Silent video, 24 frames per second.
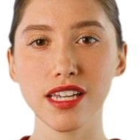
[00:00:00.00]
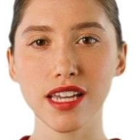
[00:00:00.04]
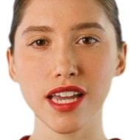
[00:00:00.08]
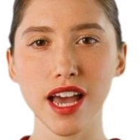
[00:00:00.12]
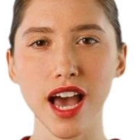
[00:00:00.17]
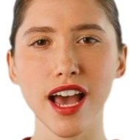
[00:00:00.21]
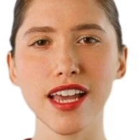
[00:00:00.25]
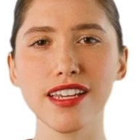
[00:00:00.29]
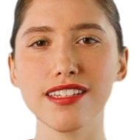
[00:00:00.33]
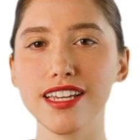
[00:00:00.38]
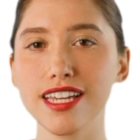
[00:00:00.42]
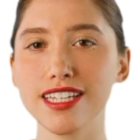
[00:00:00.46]

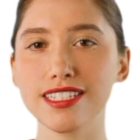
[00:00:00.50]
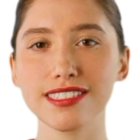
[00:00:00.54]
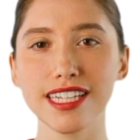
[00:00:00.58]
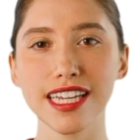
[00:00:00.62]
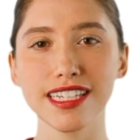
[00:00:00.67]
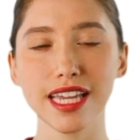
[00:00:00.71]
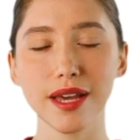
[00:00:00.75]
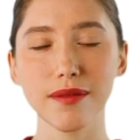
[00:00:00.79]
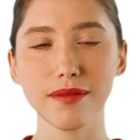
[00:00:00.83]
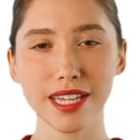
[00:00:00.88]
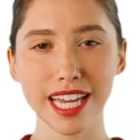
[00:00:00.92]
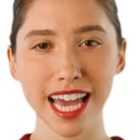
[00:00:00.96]
Unlike
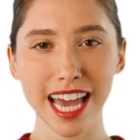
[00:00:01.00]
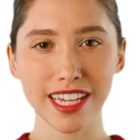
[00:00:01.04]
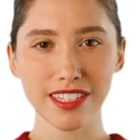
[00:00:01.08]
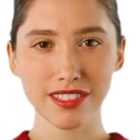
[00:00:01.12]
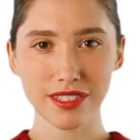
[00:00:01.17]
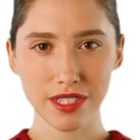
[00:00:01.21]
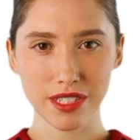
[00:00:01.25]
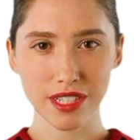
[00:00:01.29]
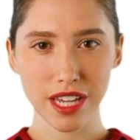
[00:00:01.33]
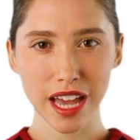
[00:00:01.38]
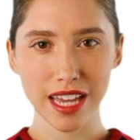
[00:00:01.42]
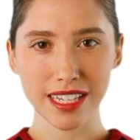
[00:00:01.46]
dynamic
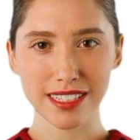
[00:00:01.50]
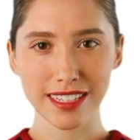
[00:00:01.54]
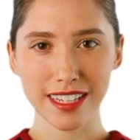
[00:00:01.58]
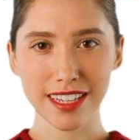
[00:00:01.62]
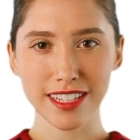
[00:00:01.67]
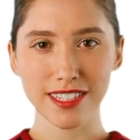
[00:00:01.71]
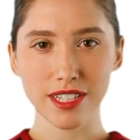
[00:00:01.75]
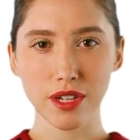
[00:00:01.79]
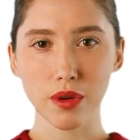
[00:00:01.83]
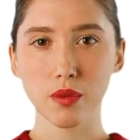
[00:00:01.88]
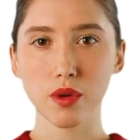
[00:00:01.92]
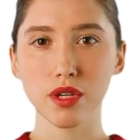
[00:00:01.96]

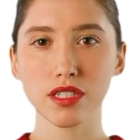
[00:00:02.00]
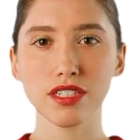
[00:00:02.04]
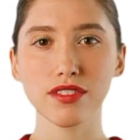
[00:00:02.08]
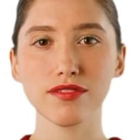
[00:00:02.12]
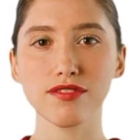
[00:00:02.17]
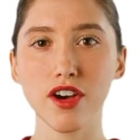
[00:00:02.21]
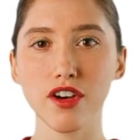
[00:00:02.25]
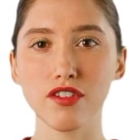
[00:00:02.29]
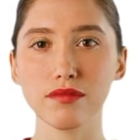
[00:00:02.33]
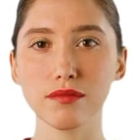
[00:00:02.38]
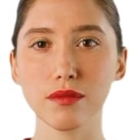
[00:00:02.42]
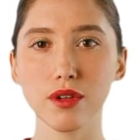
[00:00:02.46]
exercises, which
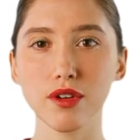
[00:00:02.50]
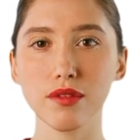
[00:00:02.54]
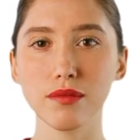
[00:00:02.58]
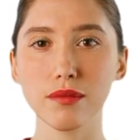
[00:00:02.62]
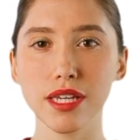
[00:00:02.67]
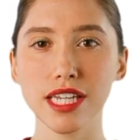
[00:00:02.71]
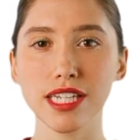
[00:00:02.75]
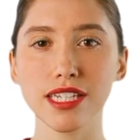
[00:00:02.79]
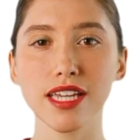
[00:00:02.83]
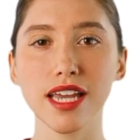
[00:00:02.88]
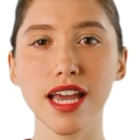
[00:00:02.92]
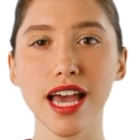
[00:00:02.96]
involve
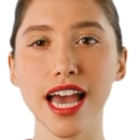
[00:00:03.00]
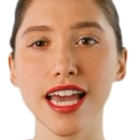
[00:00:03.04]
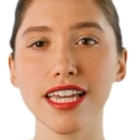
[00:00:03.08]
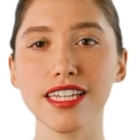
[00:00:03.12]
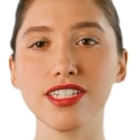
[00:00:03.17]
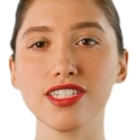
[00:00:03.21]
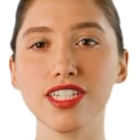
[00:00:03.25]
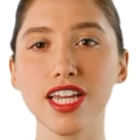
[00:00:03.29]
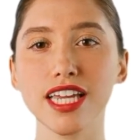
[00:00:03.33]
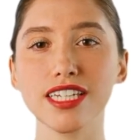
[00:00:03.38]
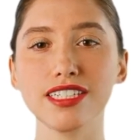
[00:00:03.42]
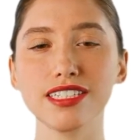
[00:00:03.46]
movement and a
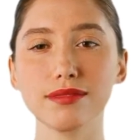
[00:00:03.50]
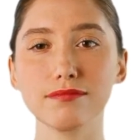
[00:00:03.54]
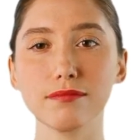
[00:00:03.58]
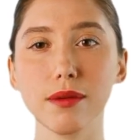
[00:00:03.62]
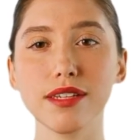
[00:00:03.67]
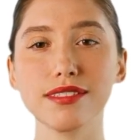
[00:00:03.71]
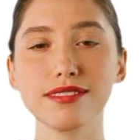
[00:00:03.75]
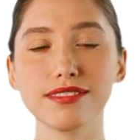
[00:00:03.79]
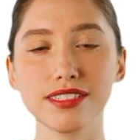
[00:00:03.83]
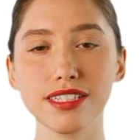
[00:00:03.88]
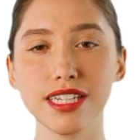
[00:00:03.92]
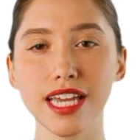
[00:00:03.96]
change in
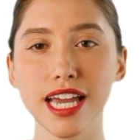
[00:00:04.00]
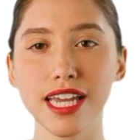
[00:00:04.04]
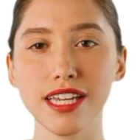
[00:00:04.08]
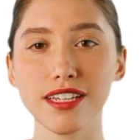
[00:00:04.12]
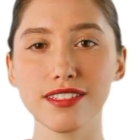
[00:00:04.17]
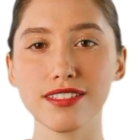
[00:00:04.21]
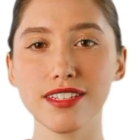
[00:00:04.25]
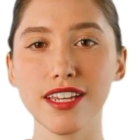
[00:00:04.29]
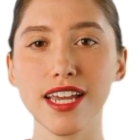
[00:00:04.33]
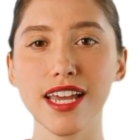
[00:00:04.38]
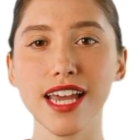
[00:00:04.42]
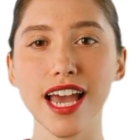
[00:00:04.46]
muscle length,